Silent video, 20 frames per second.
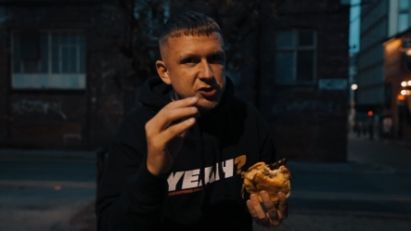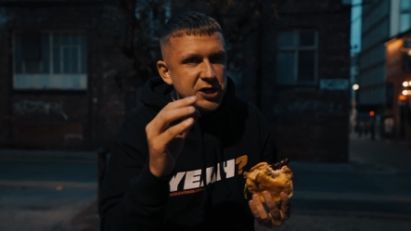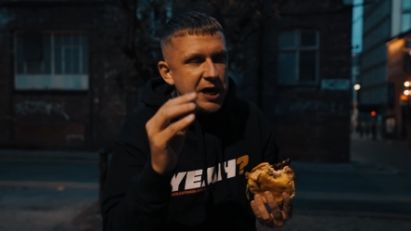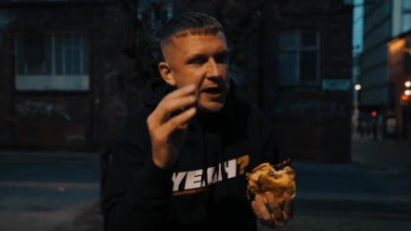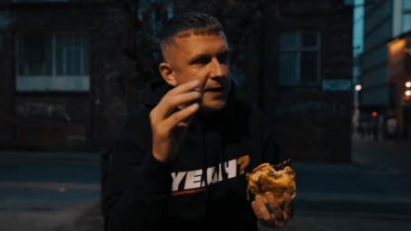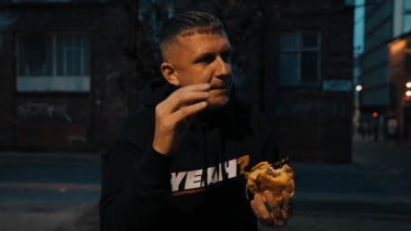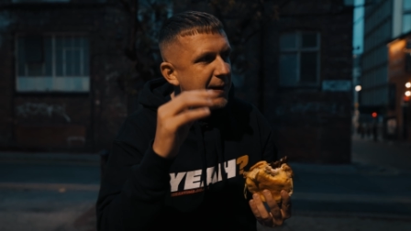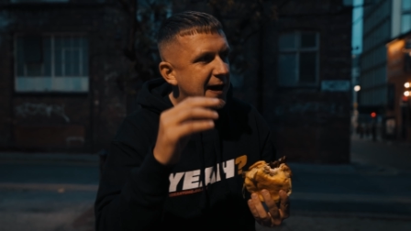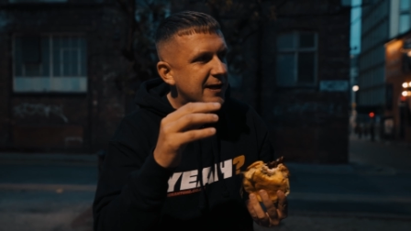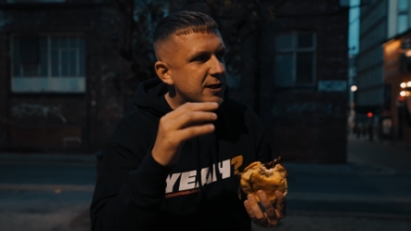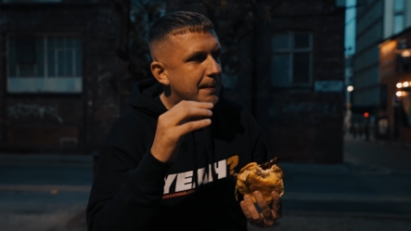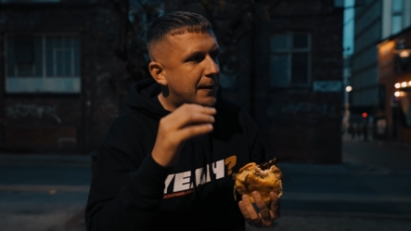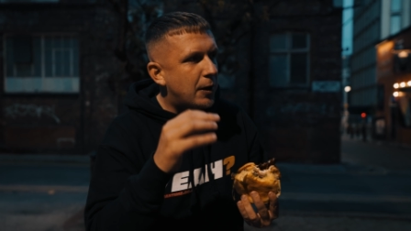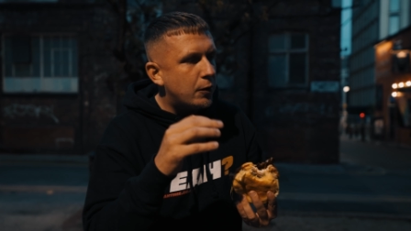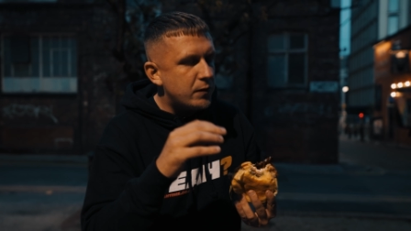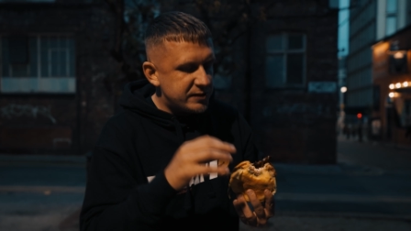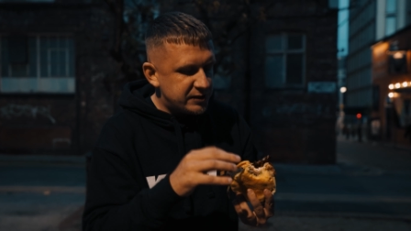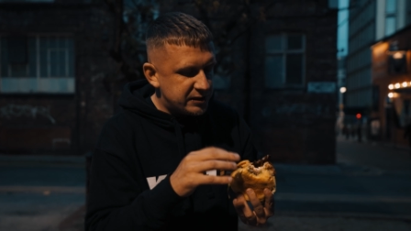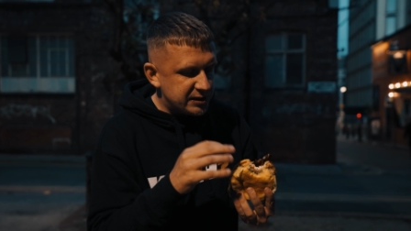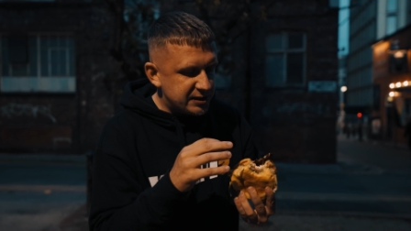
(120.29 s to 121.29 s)
say bad
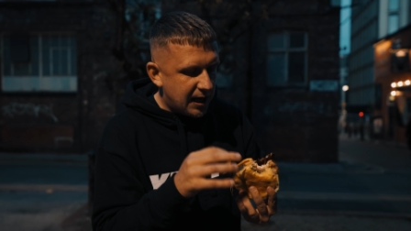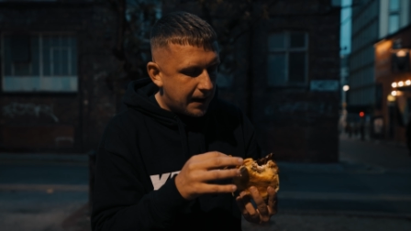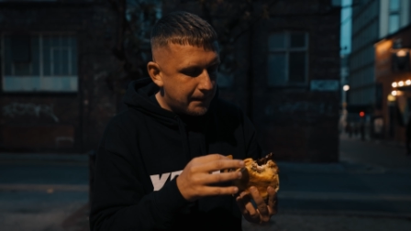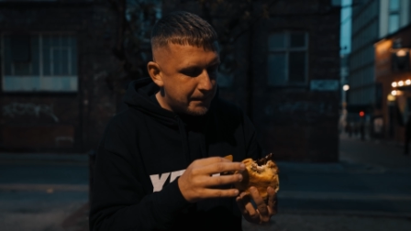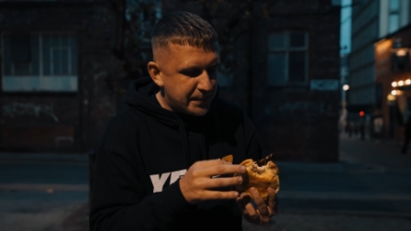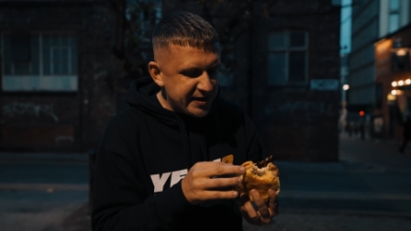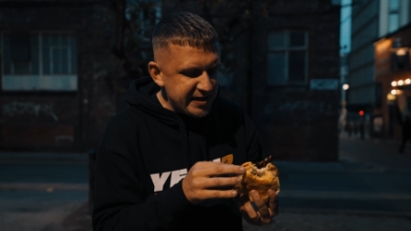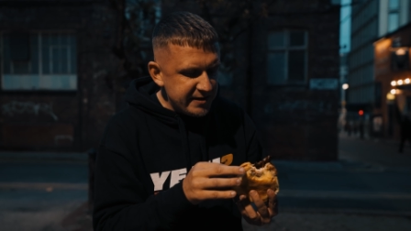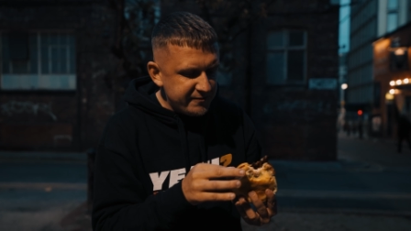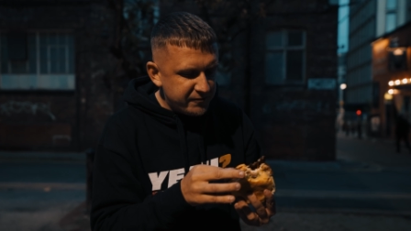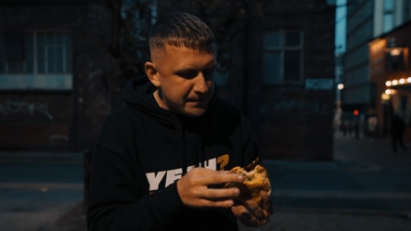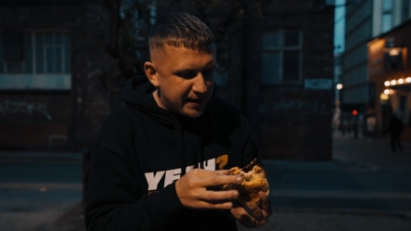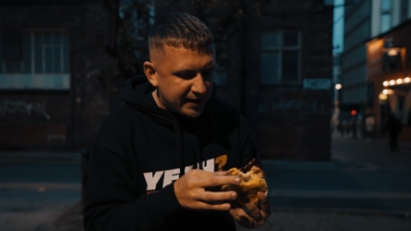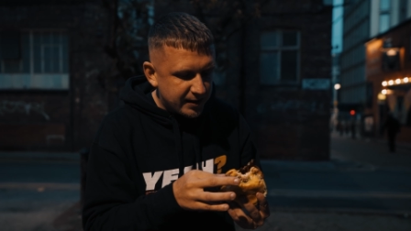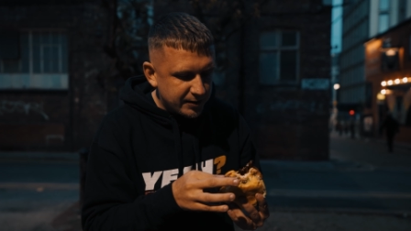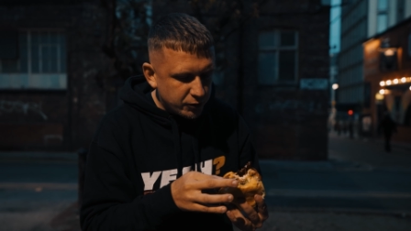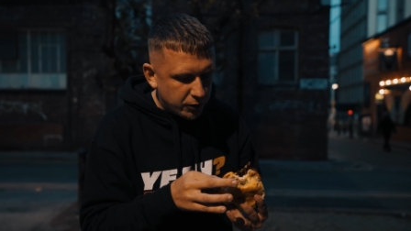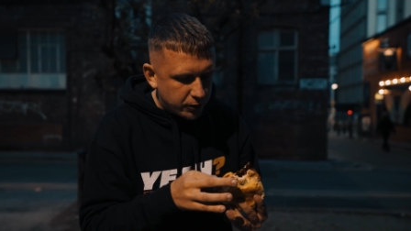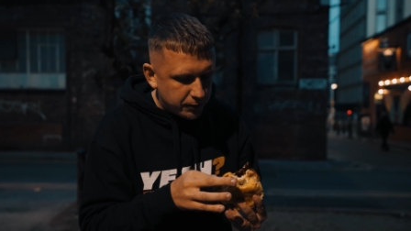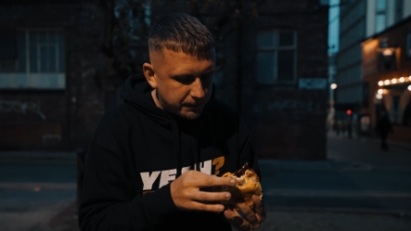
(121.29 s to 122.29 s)
about this is that beef, man.
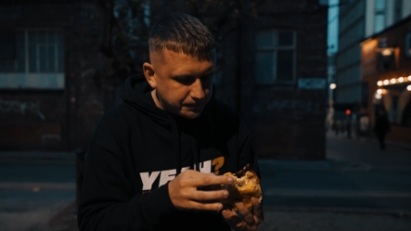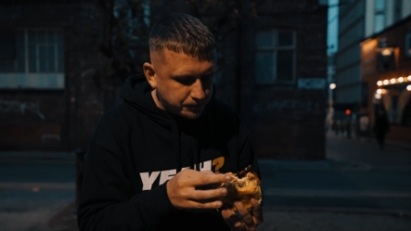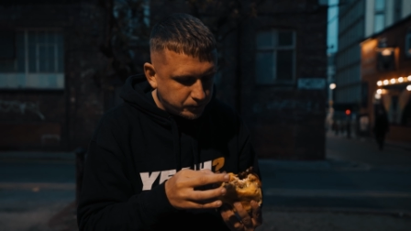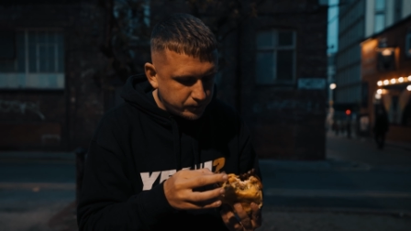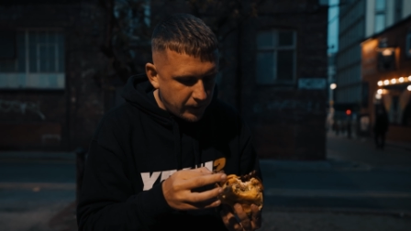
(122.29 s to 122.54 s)
I don't.